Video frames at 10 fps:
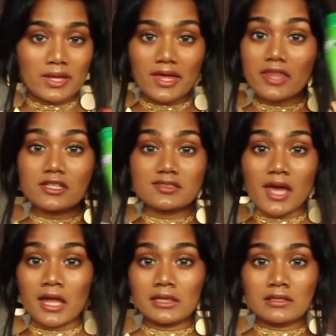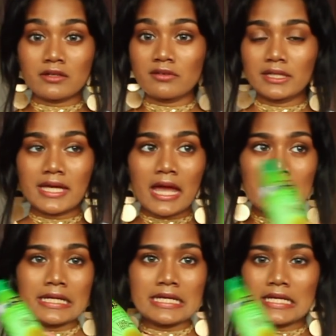can get this at literally
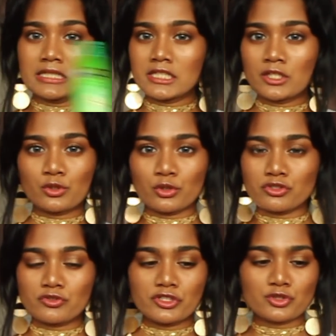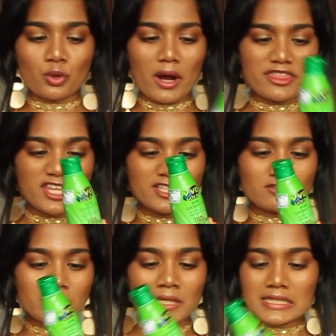any Indian grocery store. I think it's
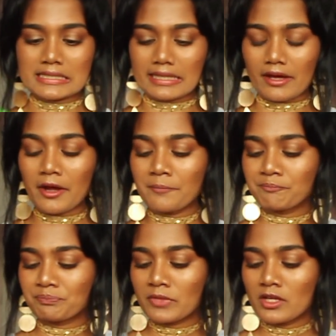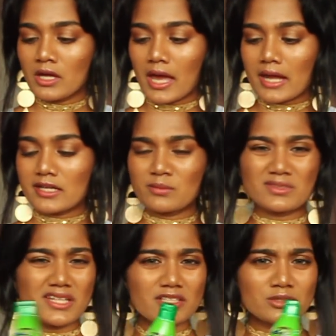from India, and it
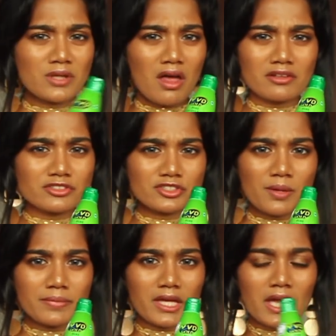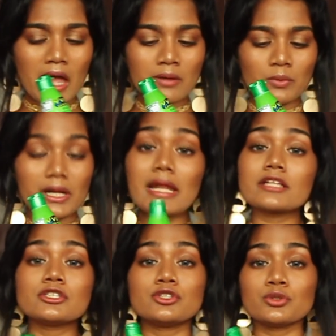was like $2 or something. And what I
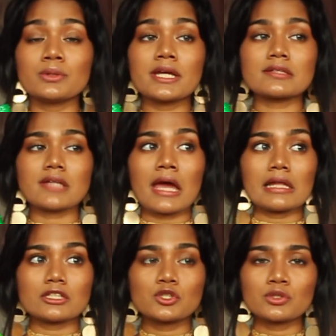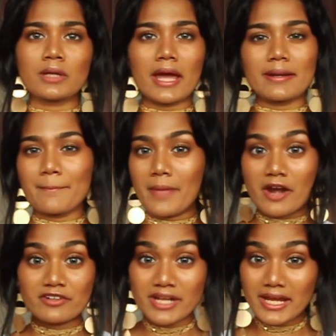like to do is I like to kind of
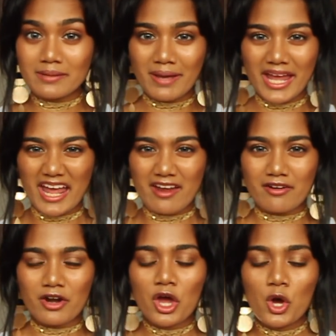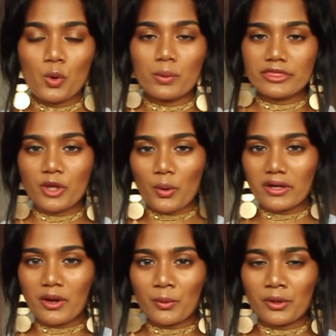marinate my hair with
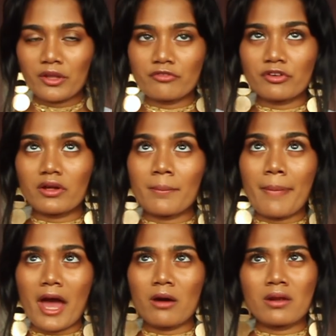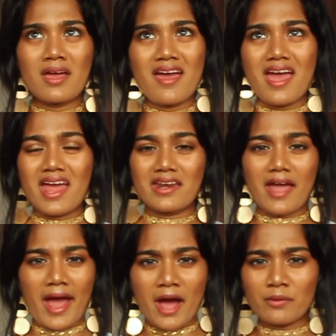coconut oil for about an
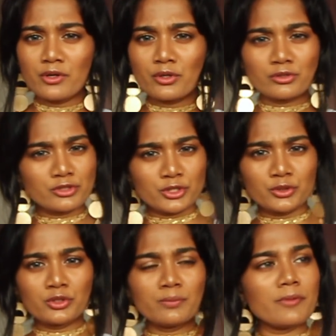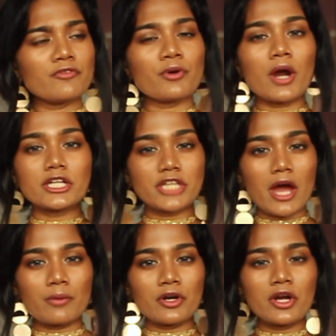hour or two before I
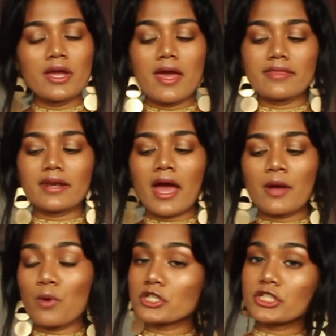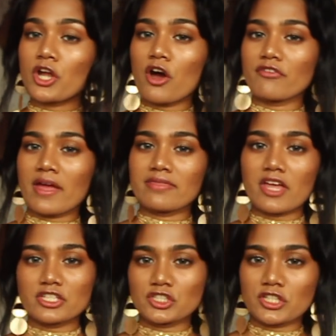shower, and then I wash it off, and
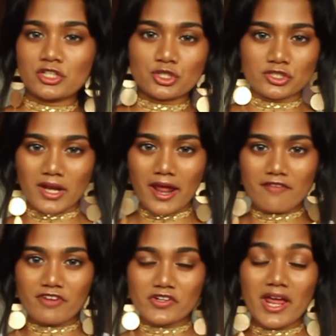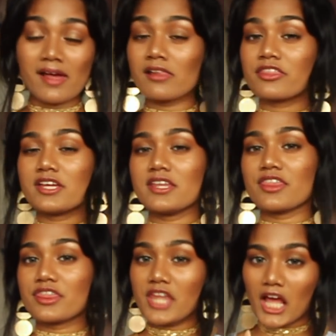that just ensures that I have very healthy,
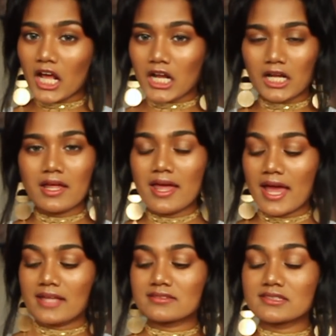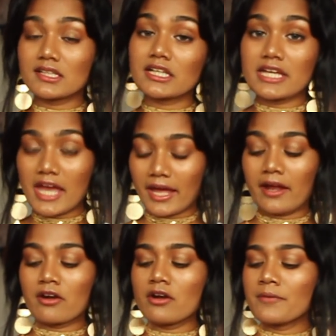thick and silky
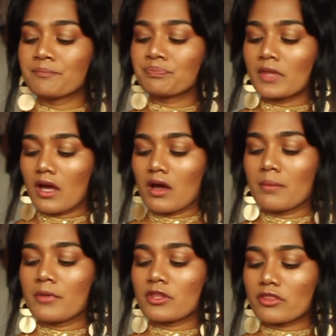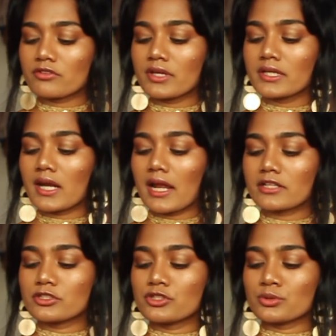hair. Another thing that I
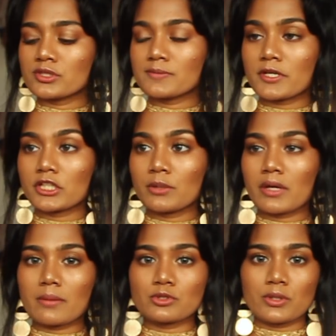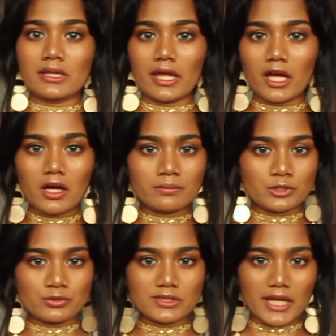like to do, especially when I'm doing like
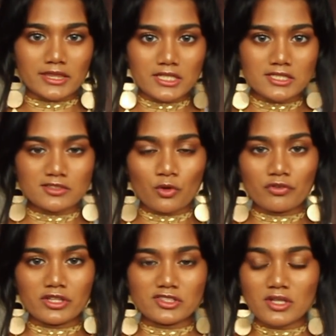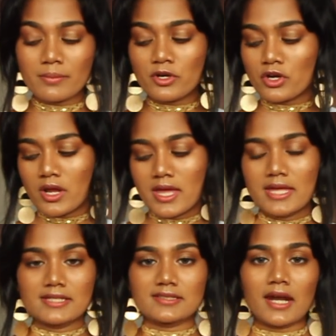updos like this over the summer,
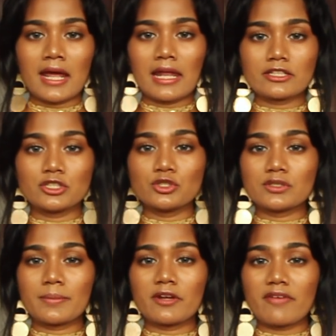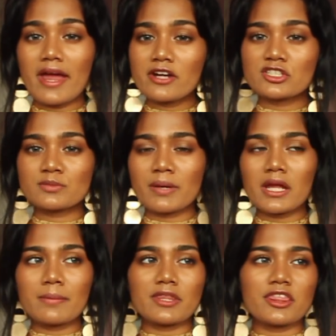is that I like to use a bit of
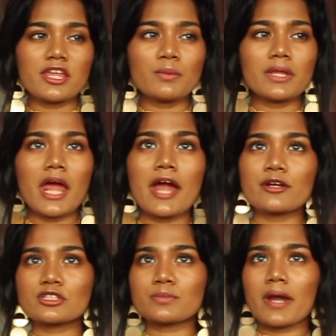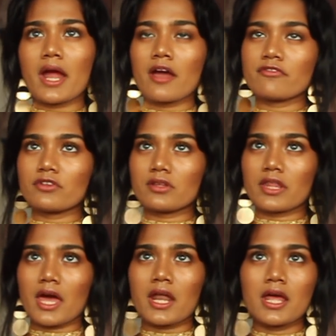hairspray. But the thing with hairspray, I feel
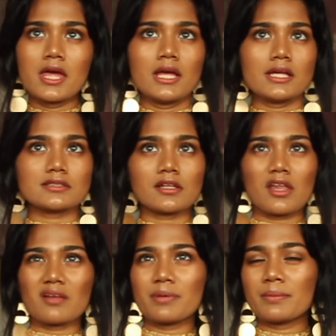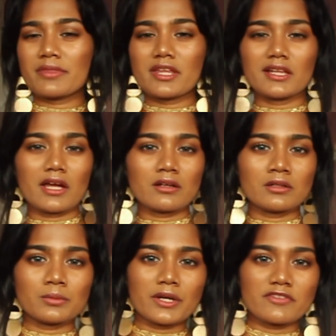that is a lot of people think like,
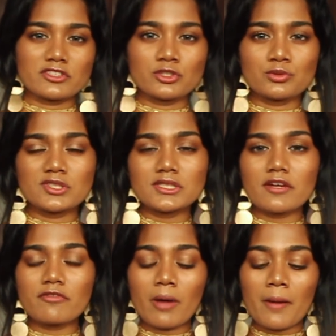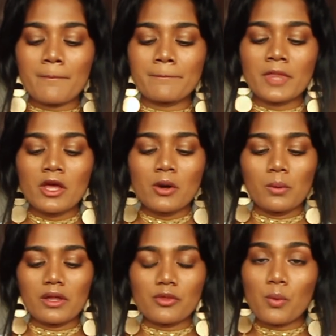oh, what if it's too stiff?
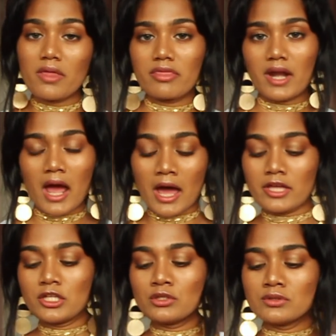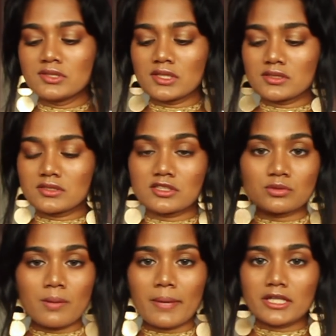Well, the one that I use is this
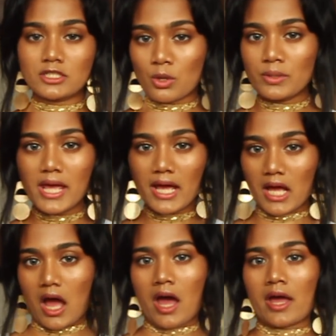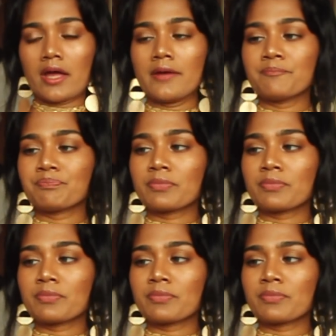one by Toni & Guy.